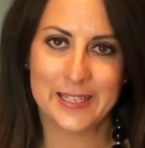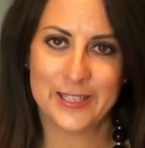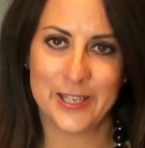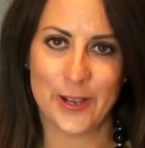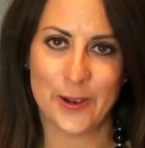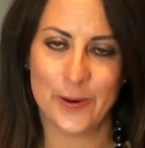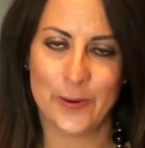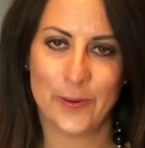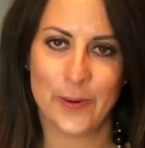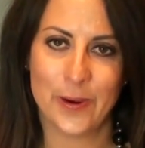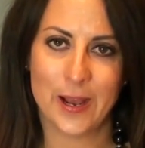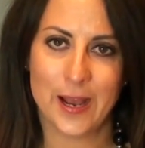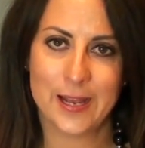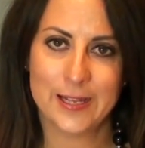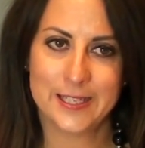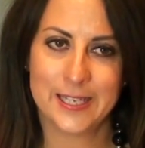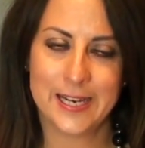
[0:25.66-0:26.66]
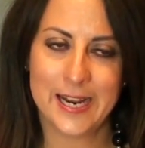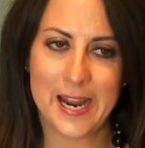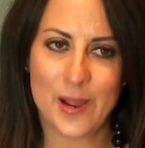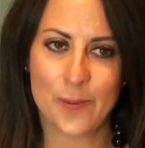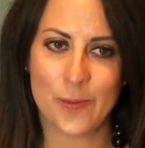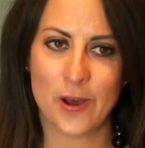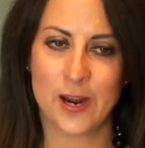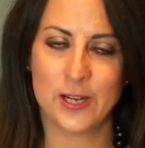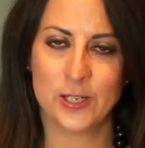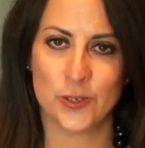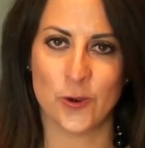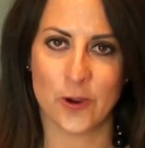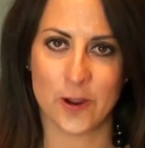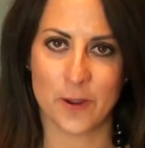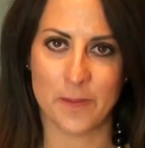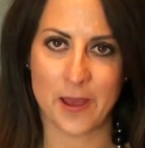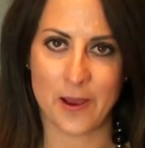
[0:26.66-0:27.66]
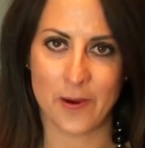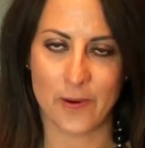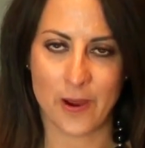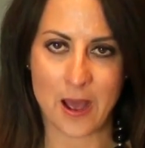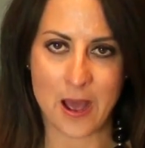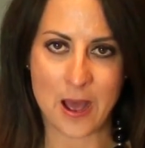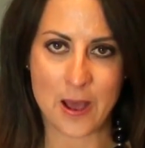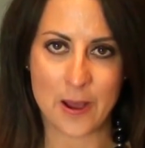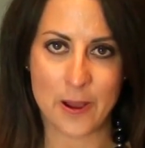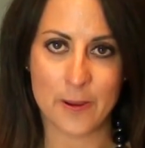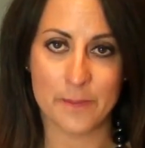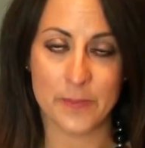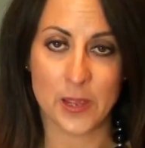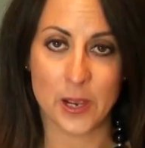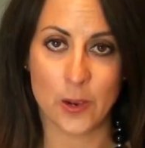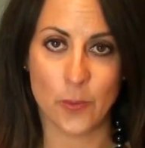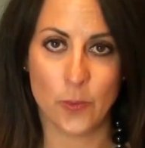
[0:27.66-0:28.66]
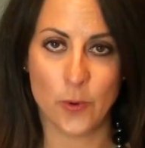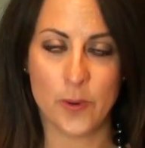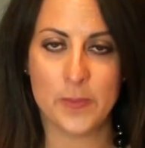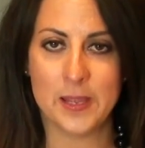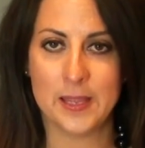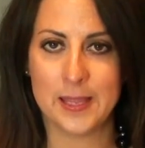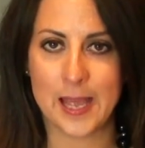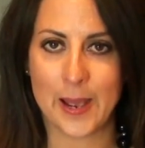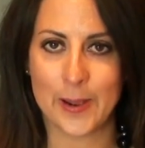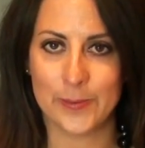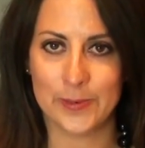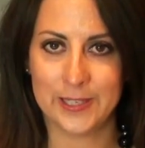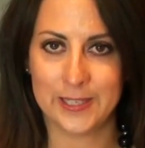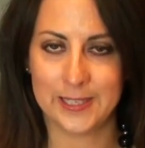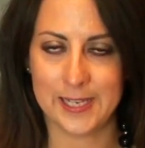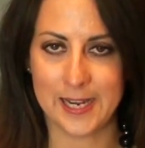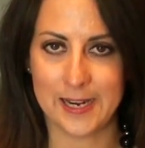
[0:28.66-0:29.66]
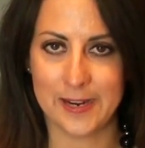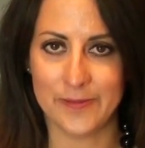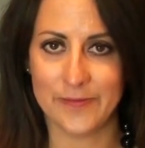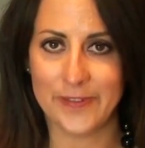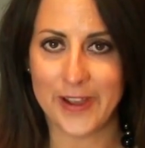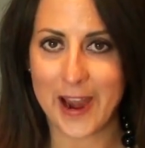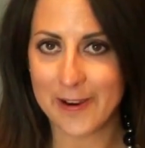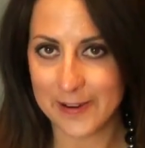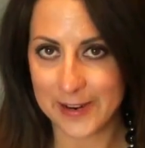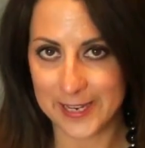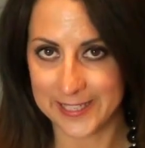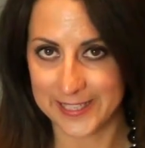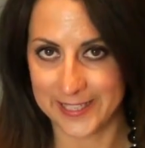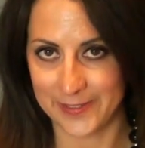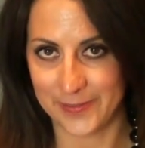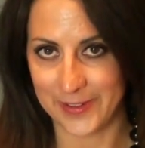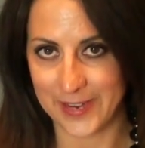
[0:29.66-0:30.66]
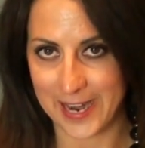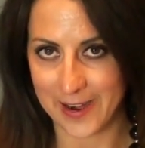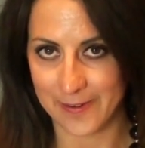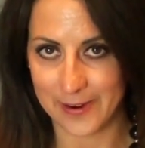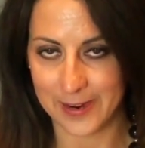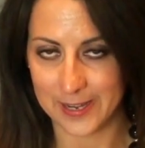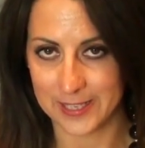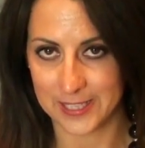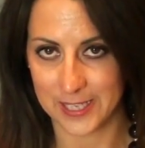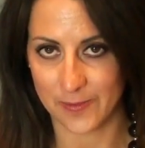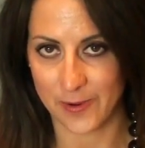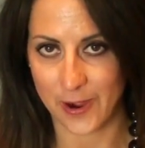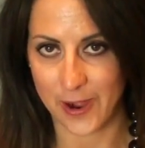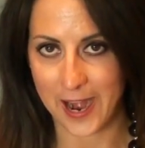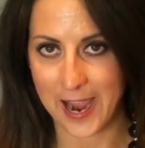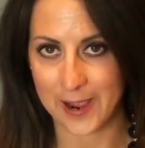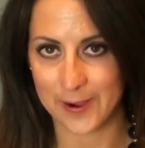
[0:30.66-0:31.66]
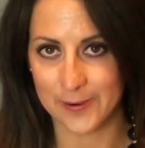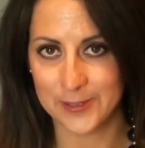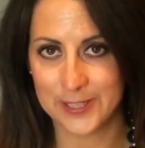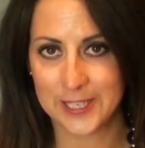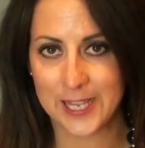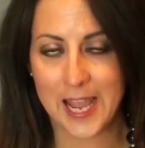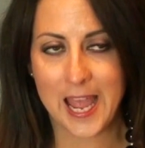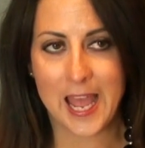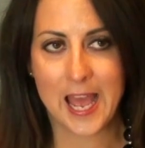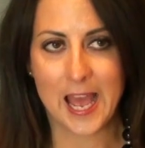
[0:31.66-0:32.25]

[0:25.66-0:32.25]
So today I want to talk about um, a woman that was seen in various different areas of our house.